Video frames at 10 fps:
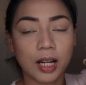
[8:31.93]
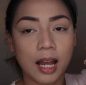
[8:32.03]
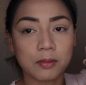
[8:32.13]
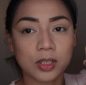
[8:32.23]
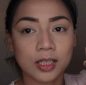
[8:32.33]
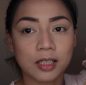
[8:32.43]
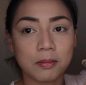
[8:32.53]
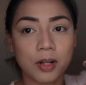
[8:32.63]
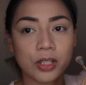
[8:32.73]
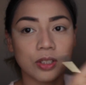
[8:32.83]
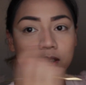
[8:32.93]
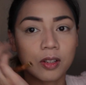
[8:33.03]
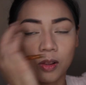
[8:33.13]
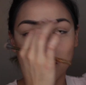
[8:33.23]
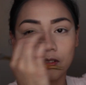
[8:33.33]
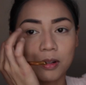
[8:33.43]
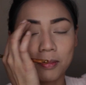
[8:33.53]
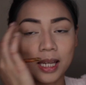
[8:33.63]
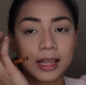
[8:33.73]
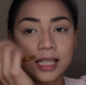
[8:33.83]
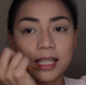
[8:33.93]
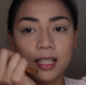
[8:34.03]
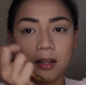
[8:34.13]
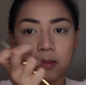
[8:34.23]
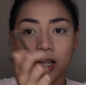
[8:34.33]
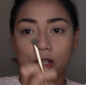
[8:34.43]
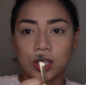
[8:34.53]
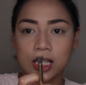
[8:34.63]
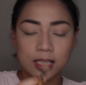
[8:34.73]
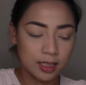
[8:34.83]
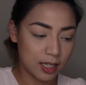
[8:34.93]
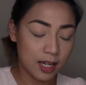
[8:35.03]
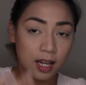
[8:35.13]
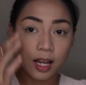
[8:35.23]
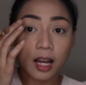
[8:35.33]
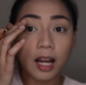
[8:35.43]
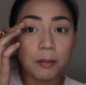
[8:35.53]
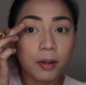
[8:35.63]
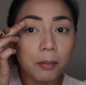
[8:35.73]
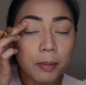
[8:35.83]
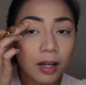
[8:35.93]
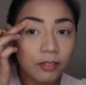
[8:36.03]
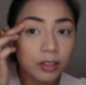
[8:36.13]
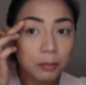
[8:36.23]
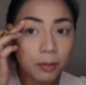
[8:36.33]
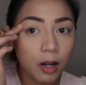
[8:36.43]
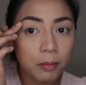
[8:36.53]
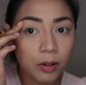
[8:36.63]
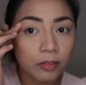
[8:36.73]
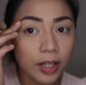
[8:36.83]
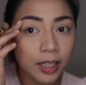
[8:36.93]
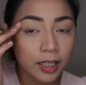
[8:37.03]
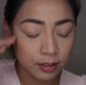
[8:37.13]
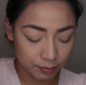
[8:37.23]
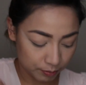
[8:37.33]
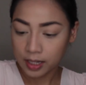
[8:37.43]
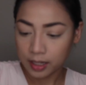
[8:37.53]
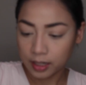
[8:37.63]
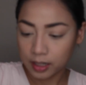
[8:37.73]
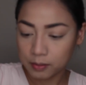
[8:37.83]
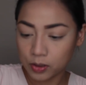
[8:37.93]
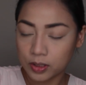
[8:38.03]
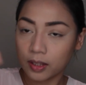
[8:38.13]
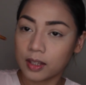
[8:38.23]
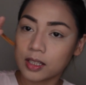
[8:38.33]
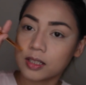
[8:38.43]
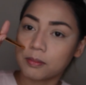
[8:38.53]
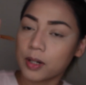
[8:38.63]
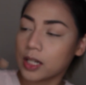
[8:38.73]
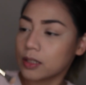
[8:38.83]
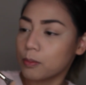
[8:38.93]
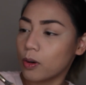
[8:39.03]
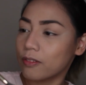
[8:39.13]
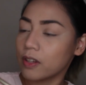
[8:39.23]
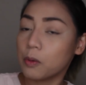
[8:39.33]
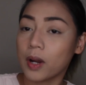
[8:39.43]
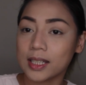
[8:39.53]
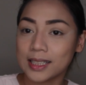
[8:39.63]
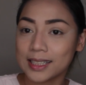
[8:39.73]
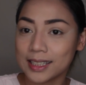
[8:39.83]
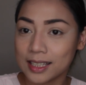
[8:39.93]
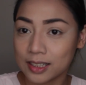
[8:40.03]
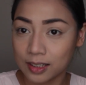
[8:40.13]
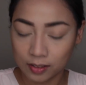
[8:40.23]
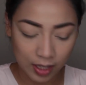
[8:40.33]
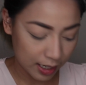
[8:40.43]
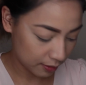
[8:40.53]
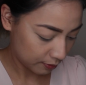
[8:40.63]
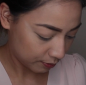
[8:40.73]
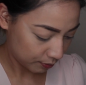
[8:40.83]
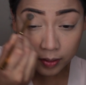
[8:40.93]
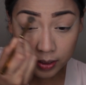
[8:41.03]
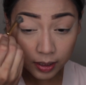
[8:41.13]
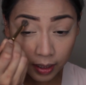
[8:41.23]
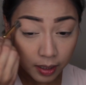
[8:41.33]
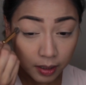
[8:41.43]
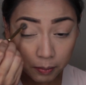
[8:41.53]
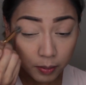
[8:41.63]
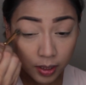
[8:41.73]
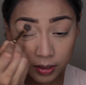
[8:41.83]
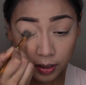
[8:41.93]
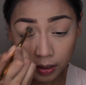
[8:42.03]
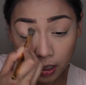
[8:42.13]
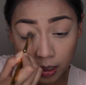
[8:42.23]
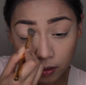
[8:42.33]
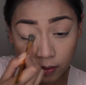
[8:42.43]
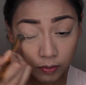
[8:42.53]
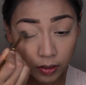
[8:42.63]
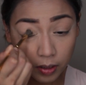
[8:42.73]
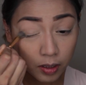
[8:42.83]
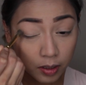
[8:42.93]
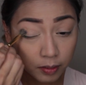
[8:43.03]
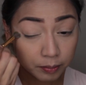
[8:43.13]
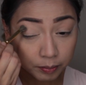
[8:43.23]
I'm just gonna brush this all over my lid and my crease up above the brow bone right here. And I'm using this brush, Morphe Y16, to do that. Slightly brushing that over.